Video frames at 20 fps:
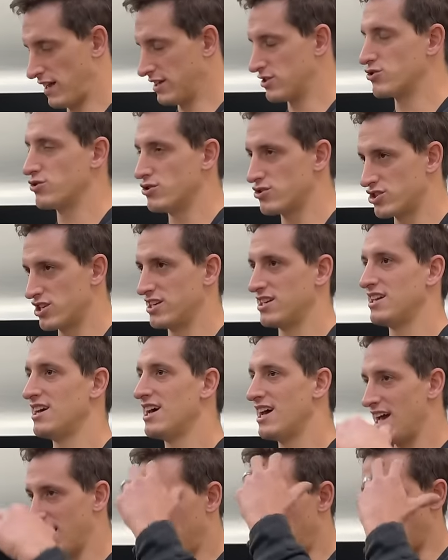Intrusion
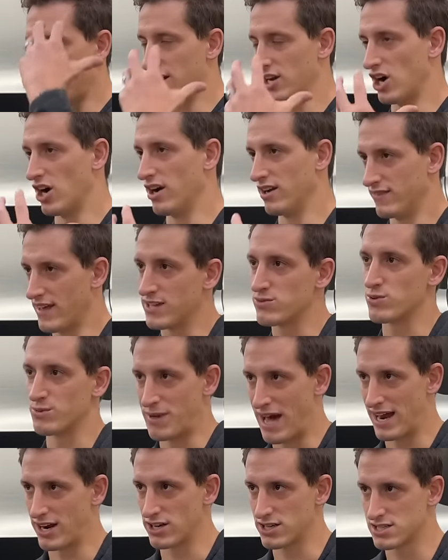and head and heart, that's what
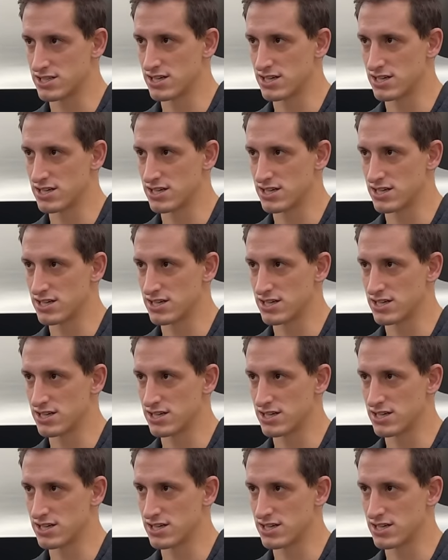matters.